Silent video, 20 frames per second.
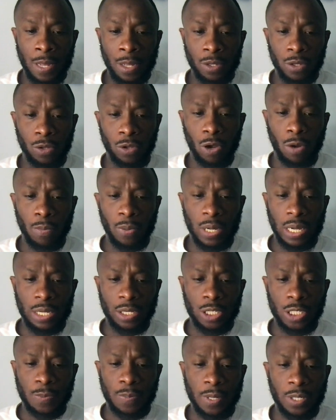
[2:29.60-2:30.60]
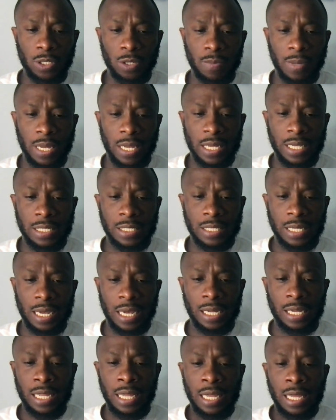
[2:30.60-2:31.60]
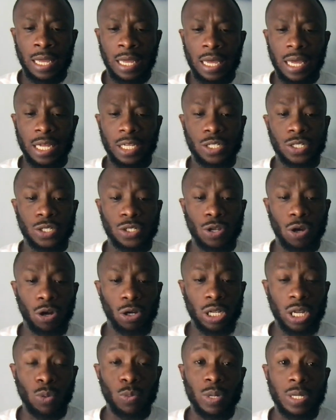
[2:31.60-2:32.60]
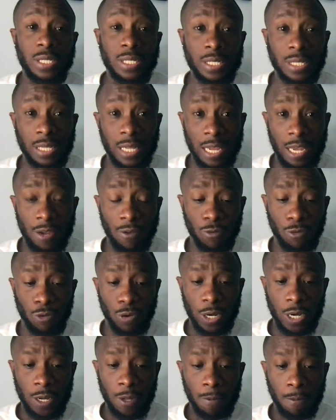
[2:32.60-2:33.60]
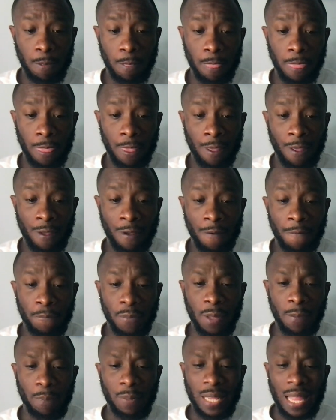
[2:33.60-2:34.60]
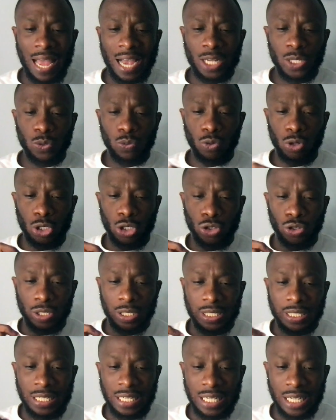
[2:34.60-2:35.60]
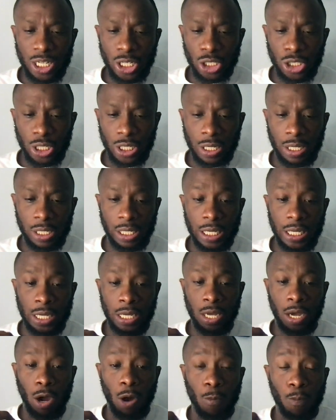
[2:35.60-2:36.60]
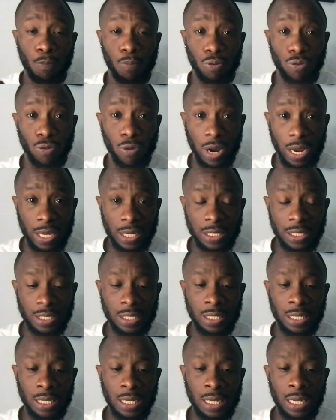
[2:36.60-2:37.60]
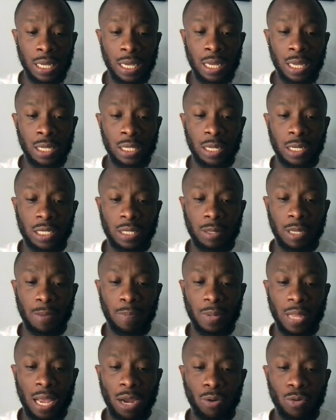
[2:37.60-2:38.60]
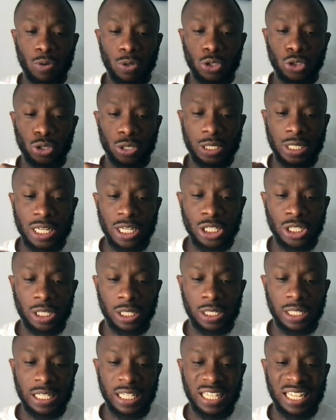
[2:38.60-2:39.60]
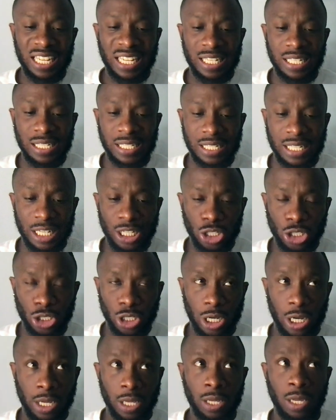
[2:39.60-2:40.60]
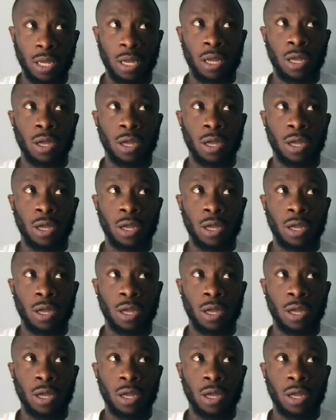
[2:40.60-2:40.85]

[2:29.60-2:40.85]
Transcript: the Lord began to speak to me and he said, it started with slavery. The blacks were strategically oppressed. The, the black were strategically conditioned